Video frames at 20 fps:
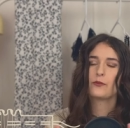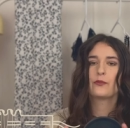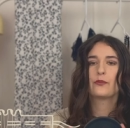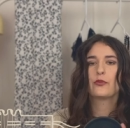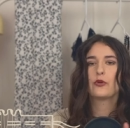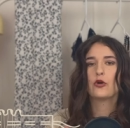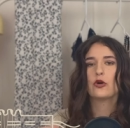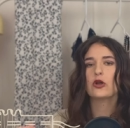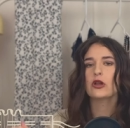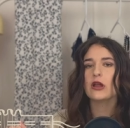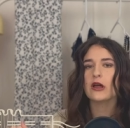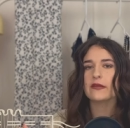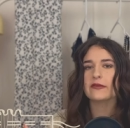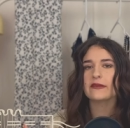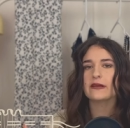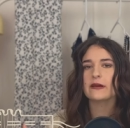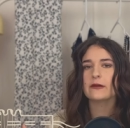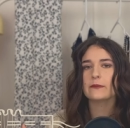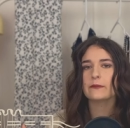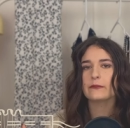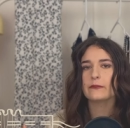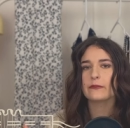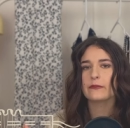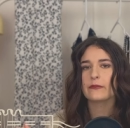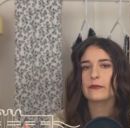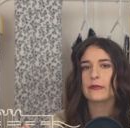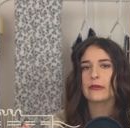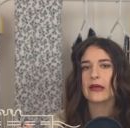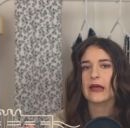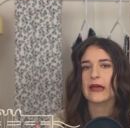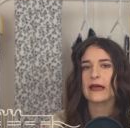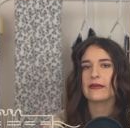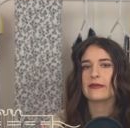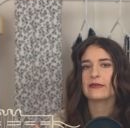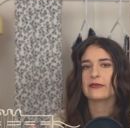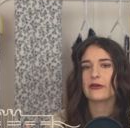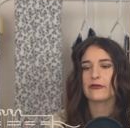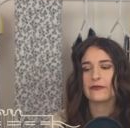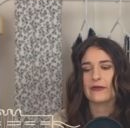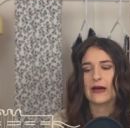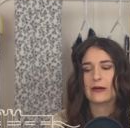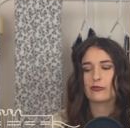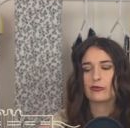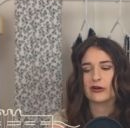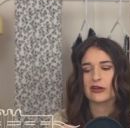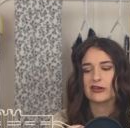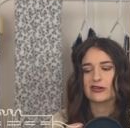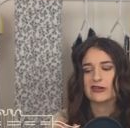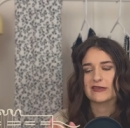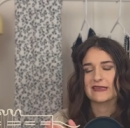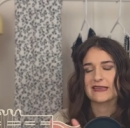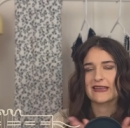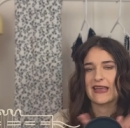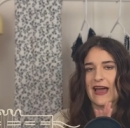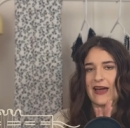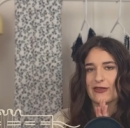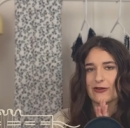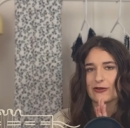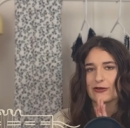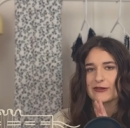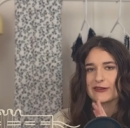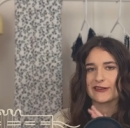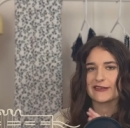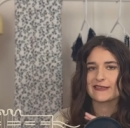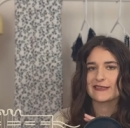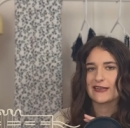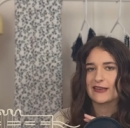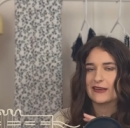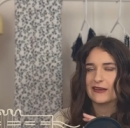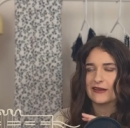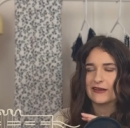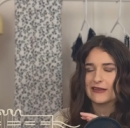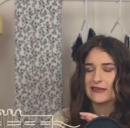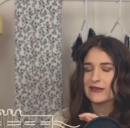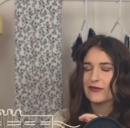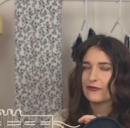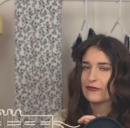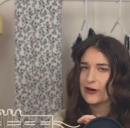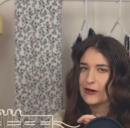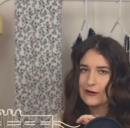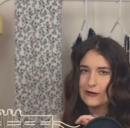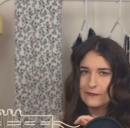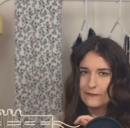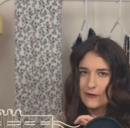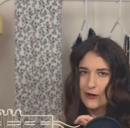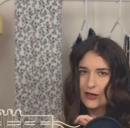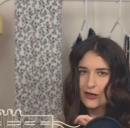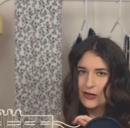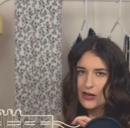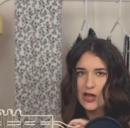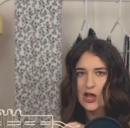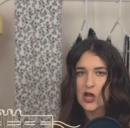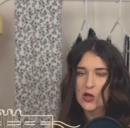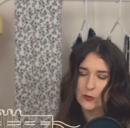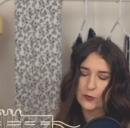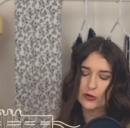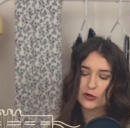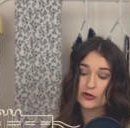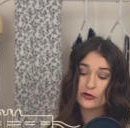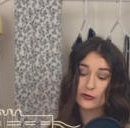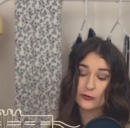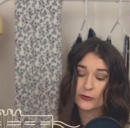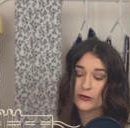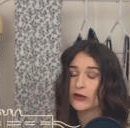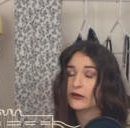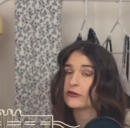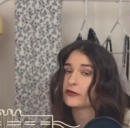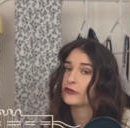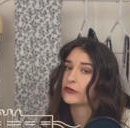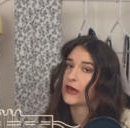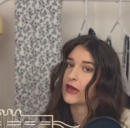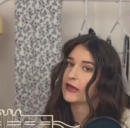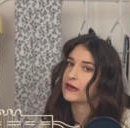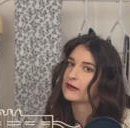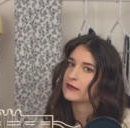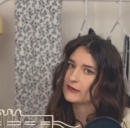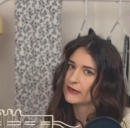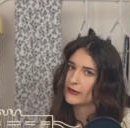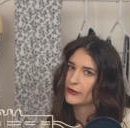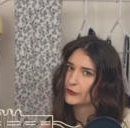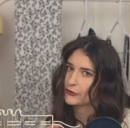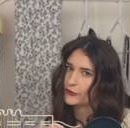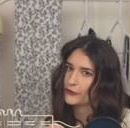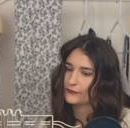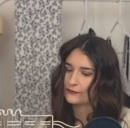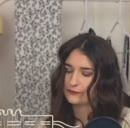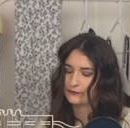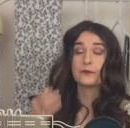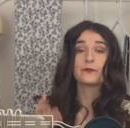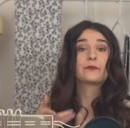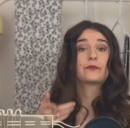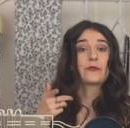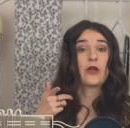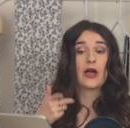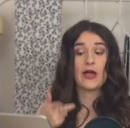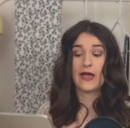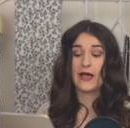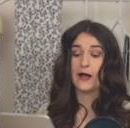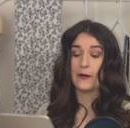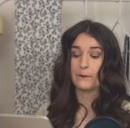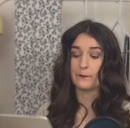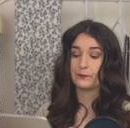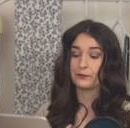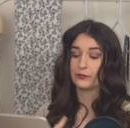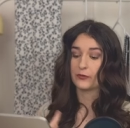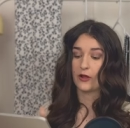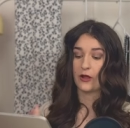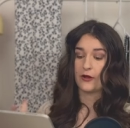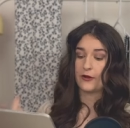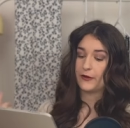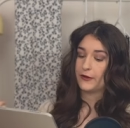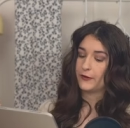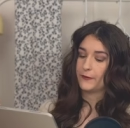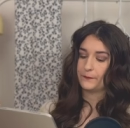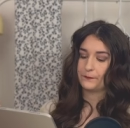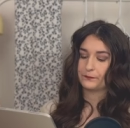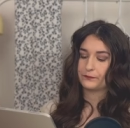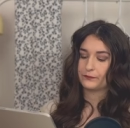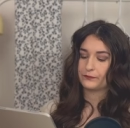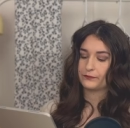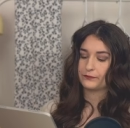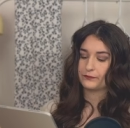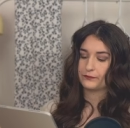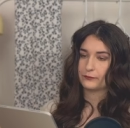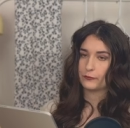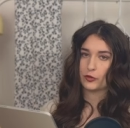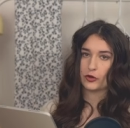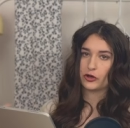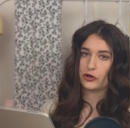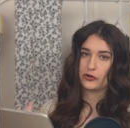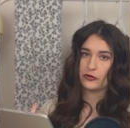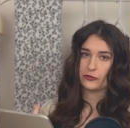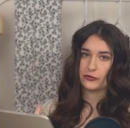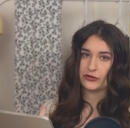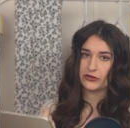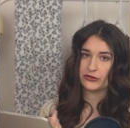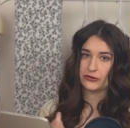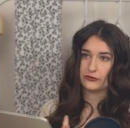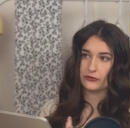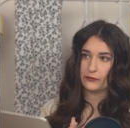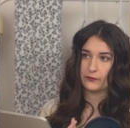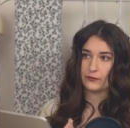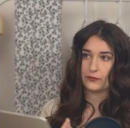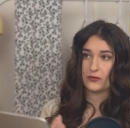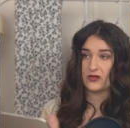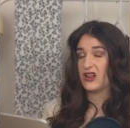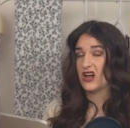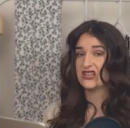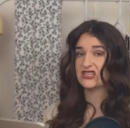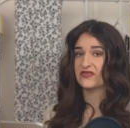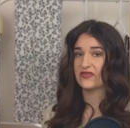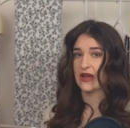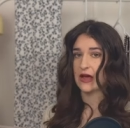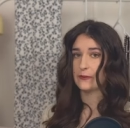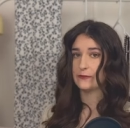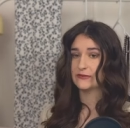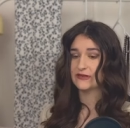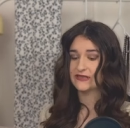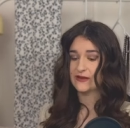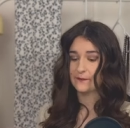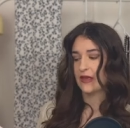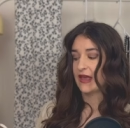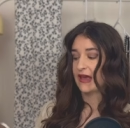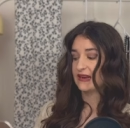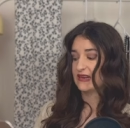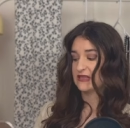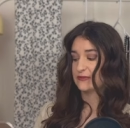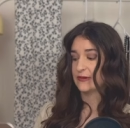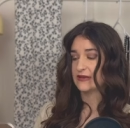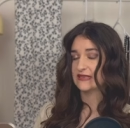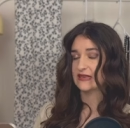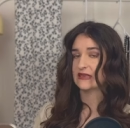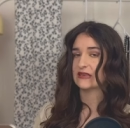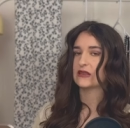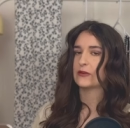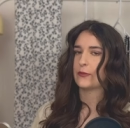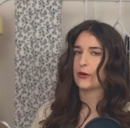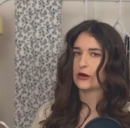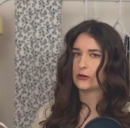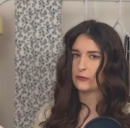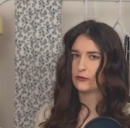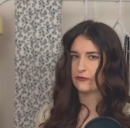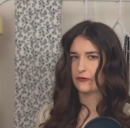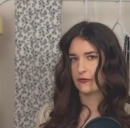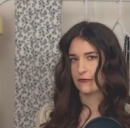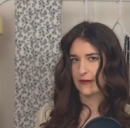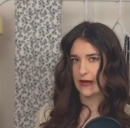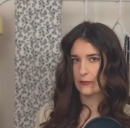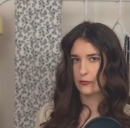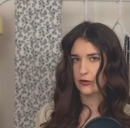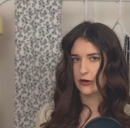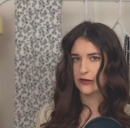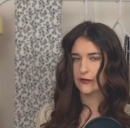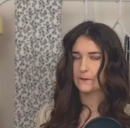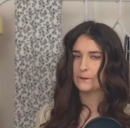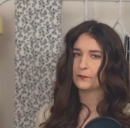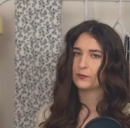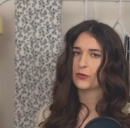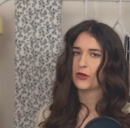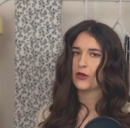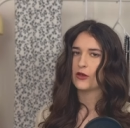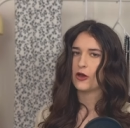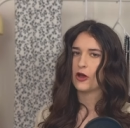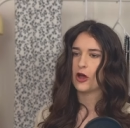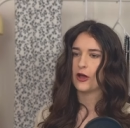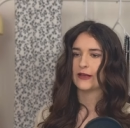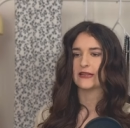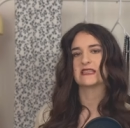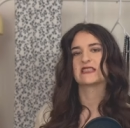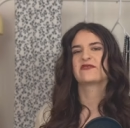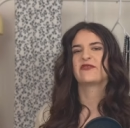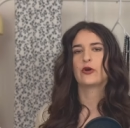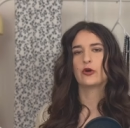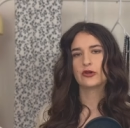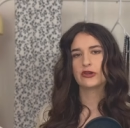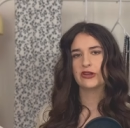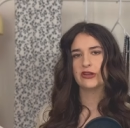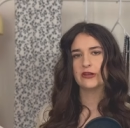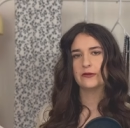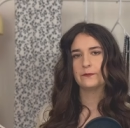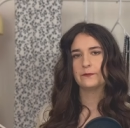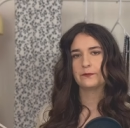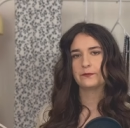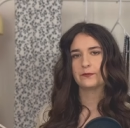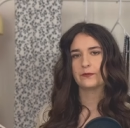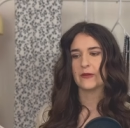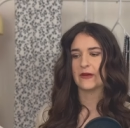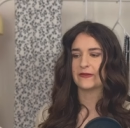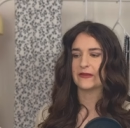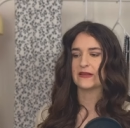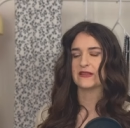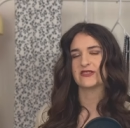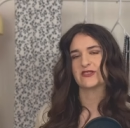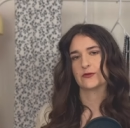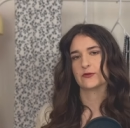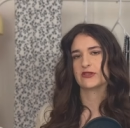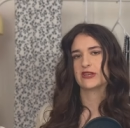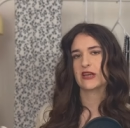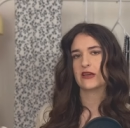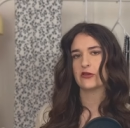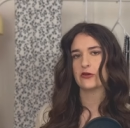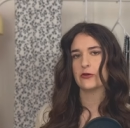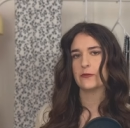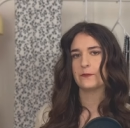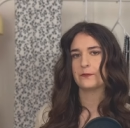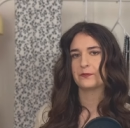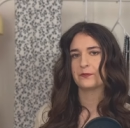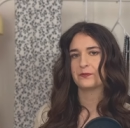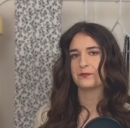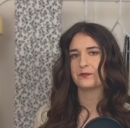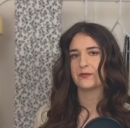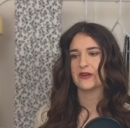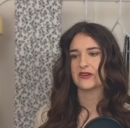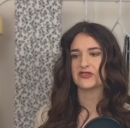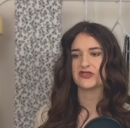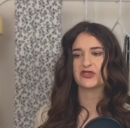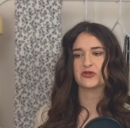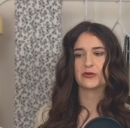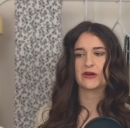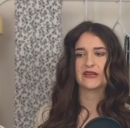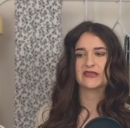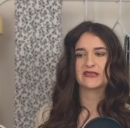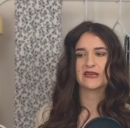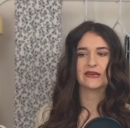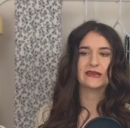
pull on them, and the fabric just gathers. Very fun. We're gonna learn how to do that later. A hem. We're gonna learn to do lots of hems, and it's basically the bottom of your fabric. It's folded and then sewn together. That just creates a